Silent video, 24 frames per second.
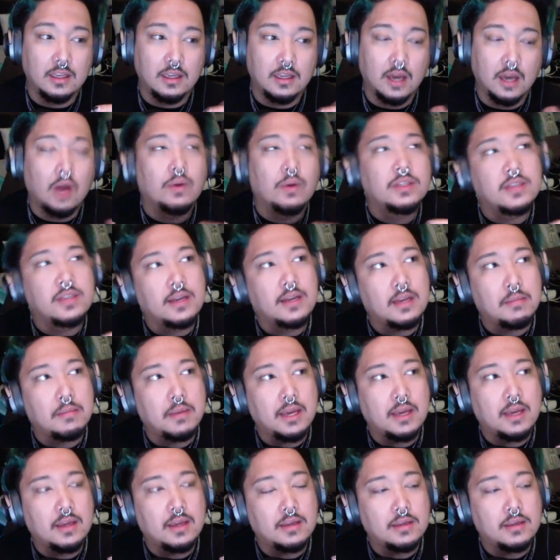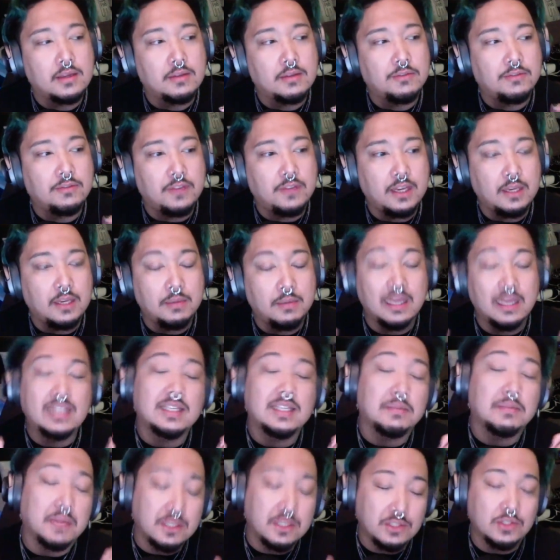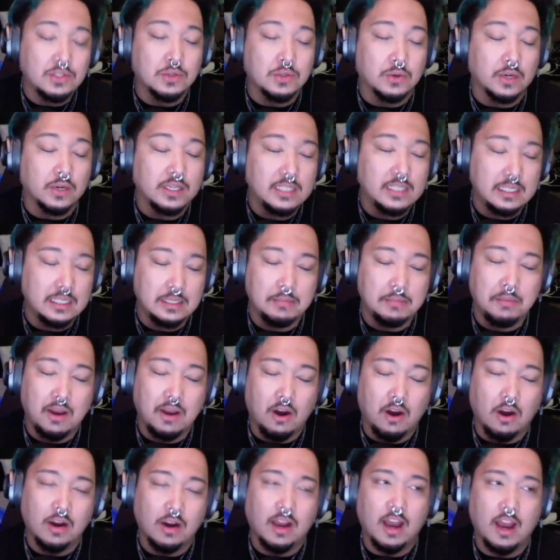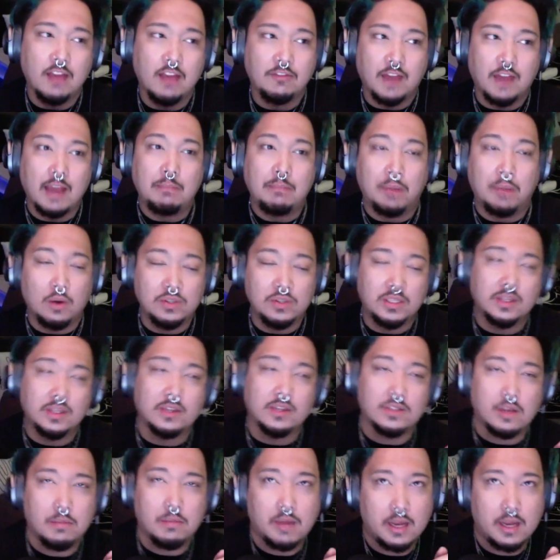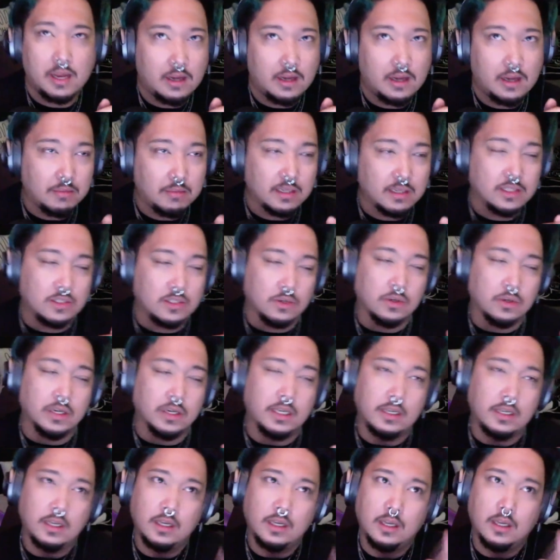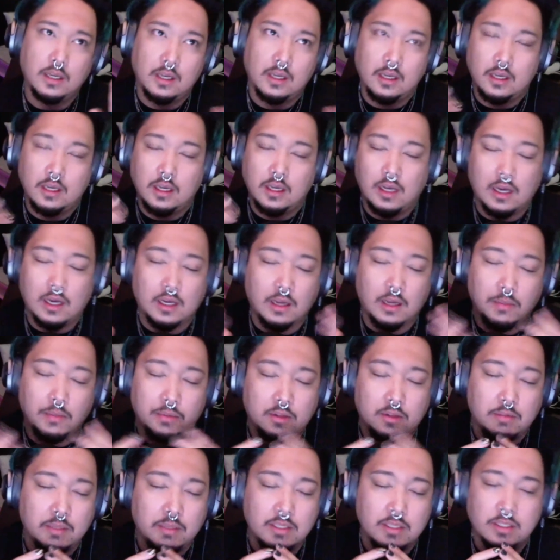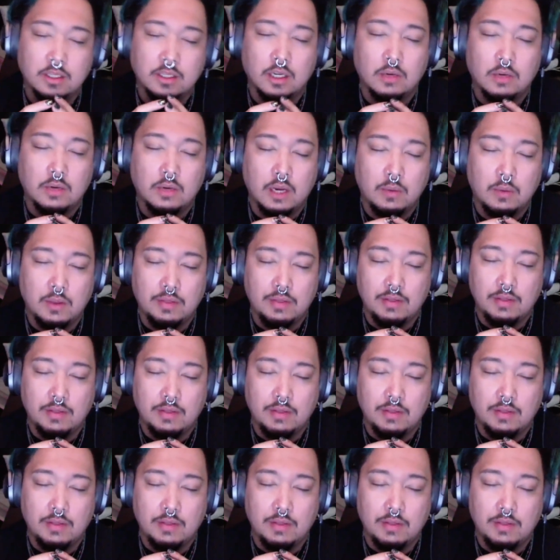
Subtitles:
it's not in my feed. It's in my stories. It's in my archive. I posted this on my story a couple of months ago when I went